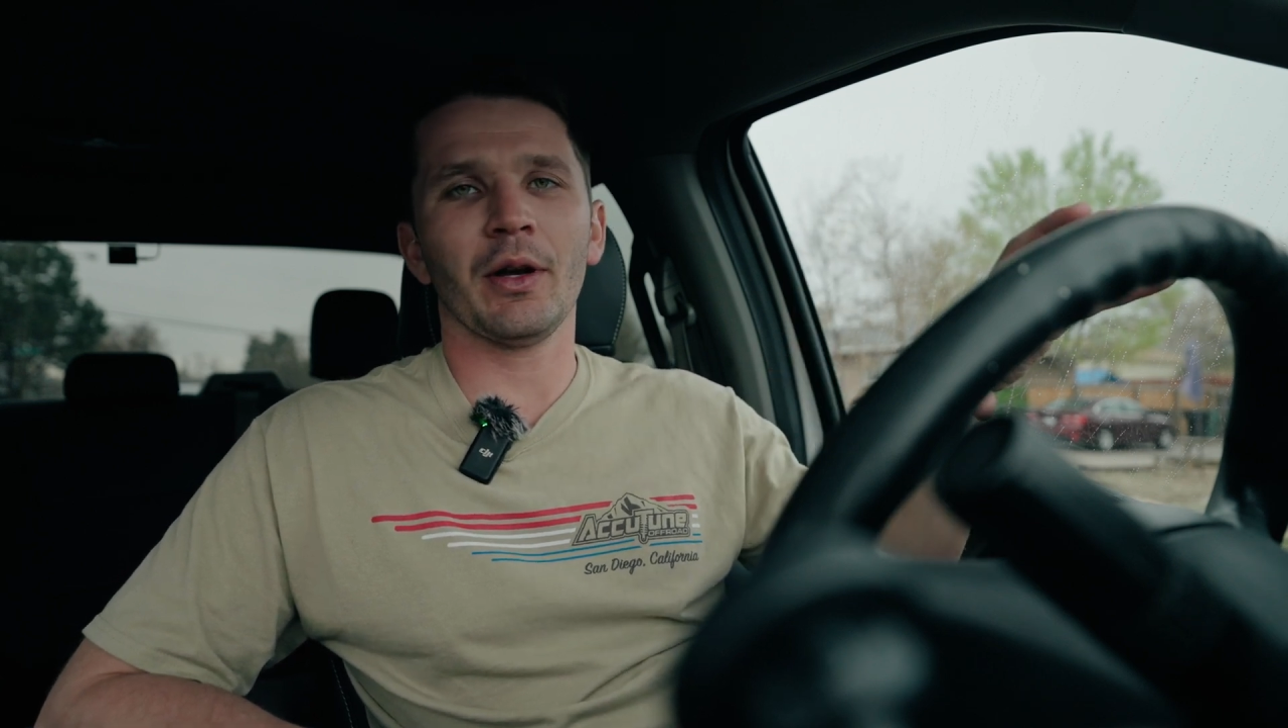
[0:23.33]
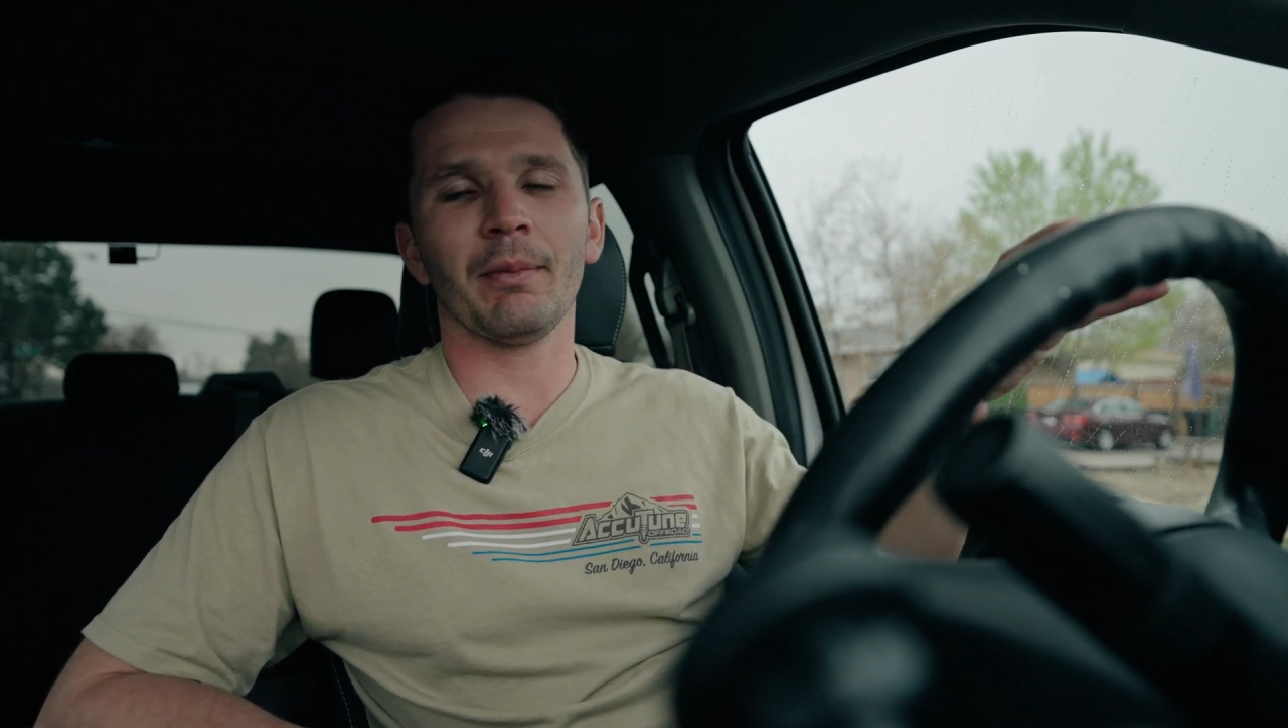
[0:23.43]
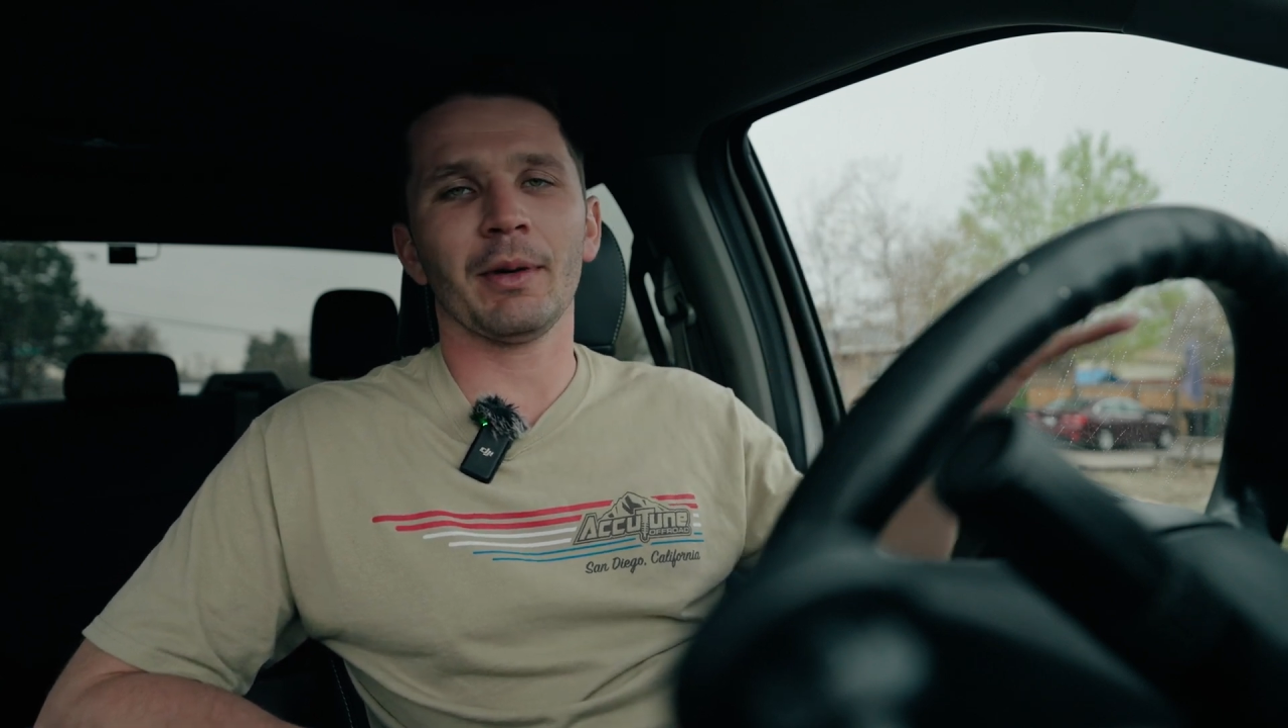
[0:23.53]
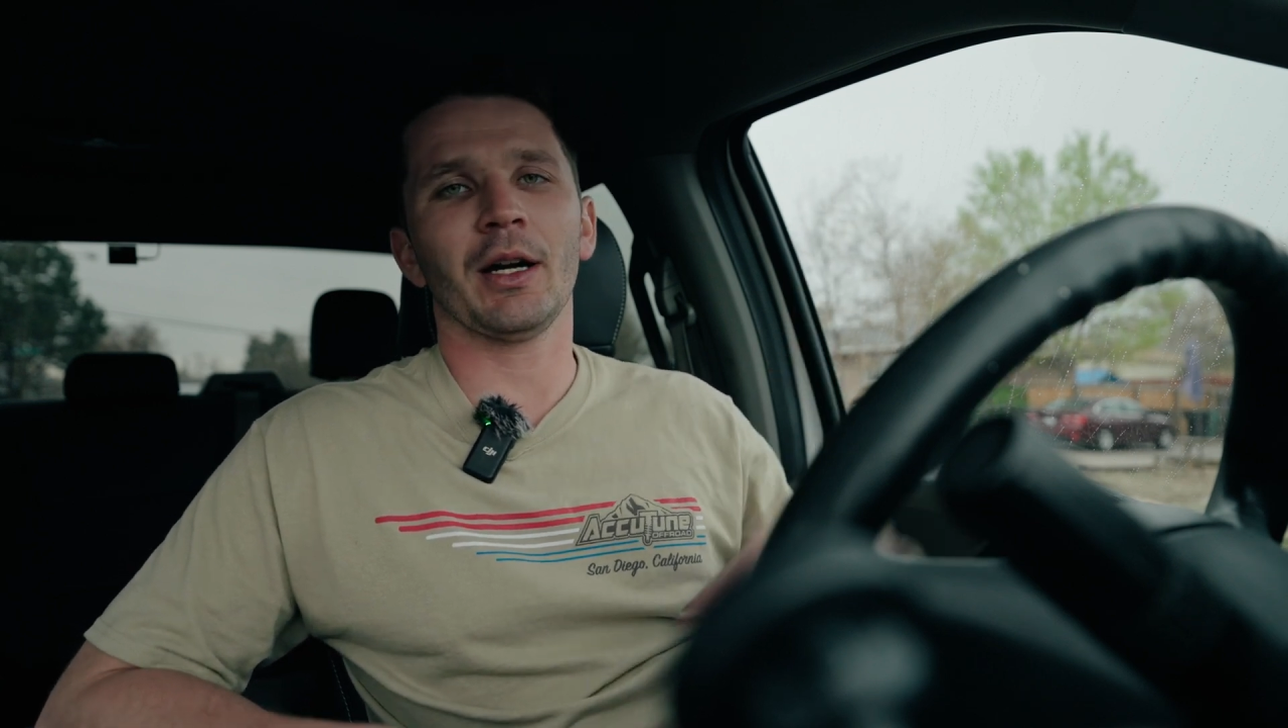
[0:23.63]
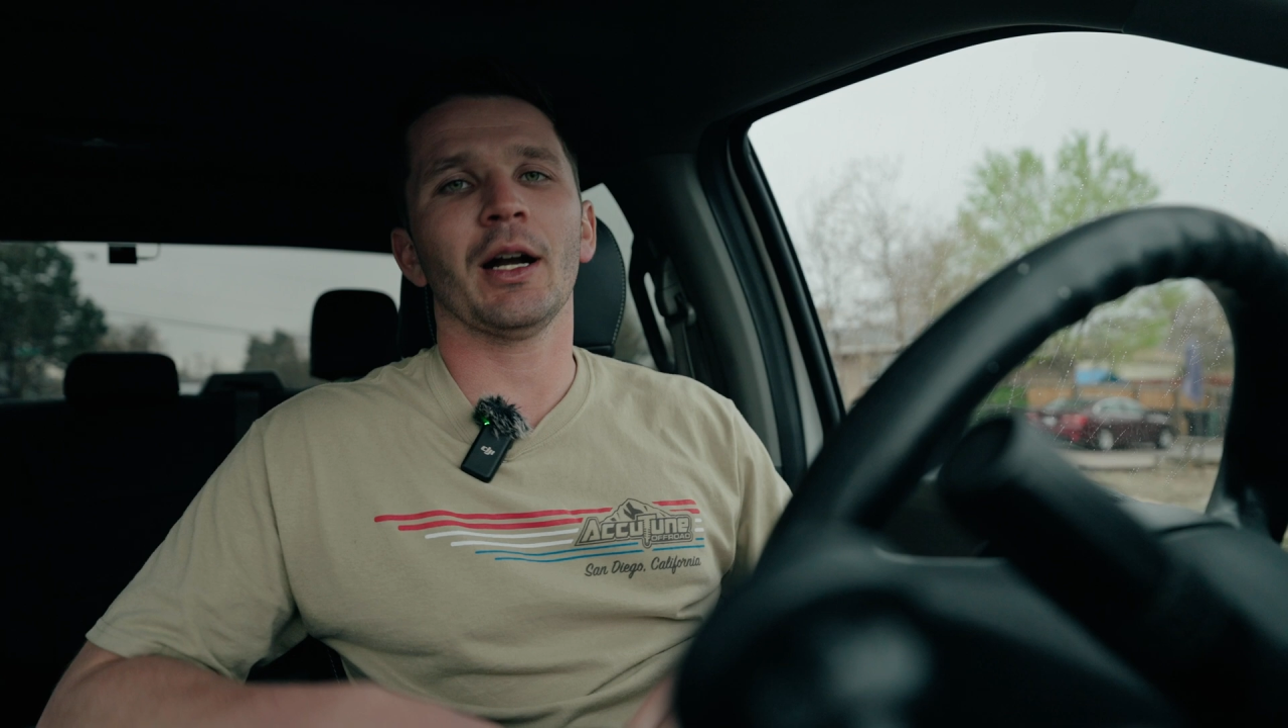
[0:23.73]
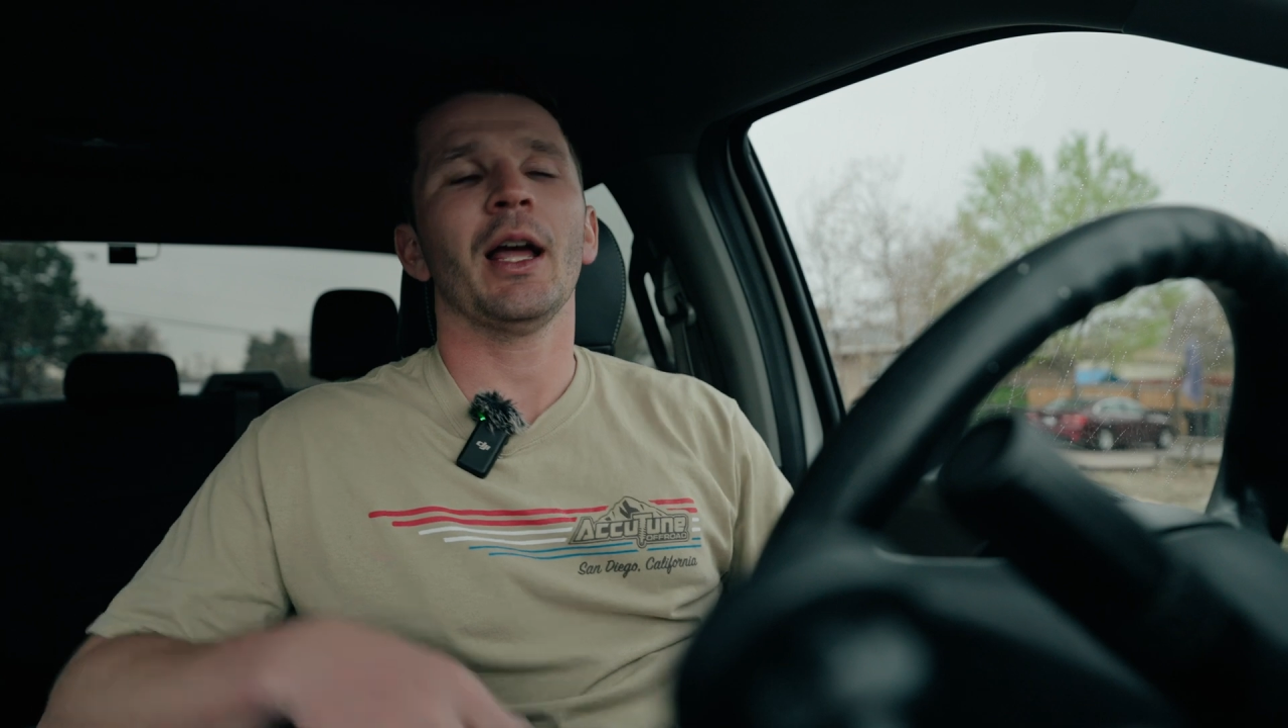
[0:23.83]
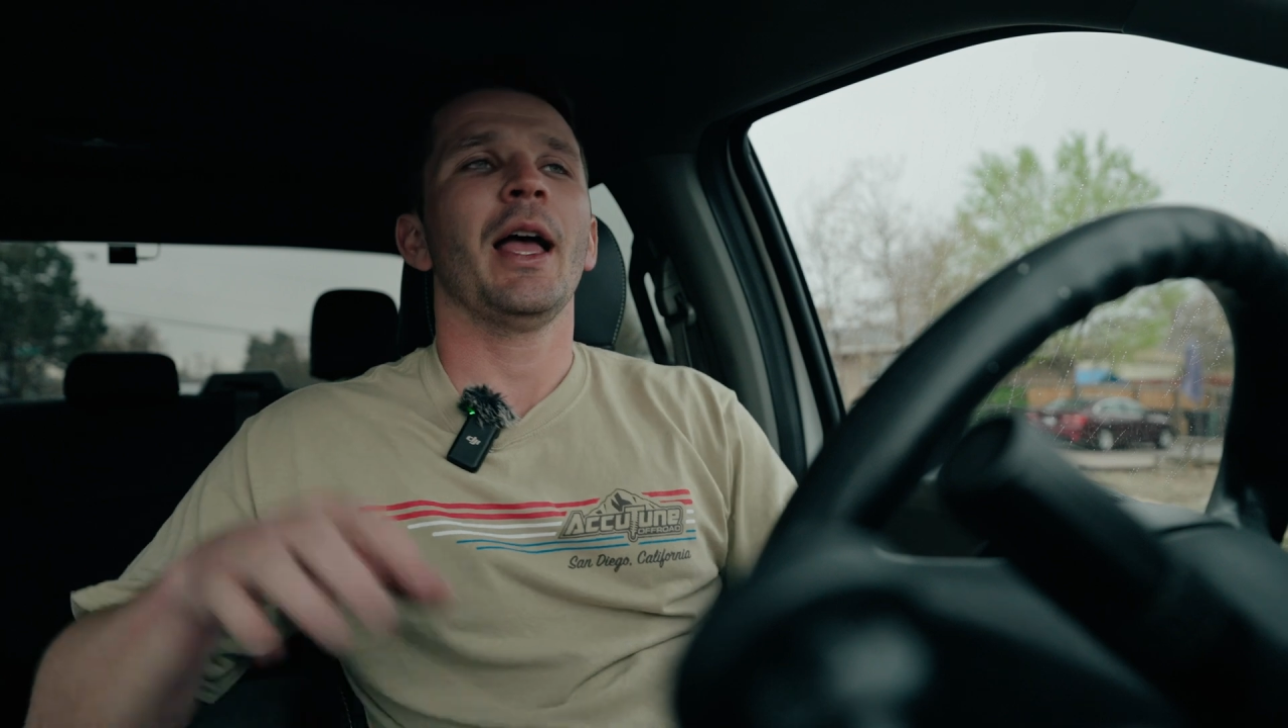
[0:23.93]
number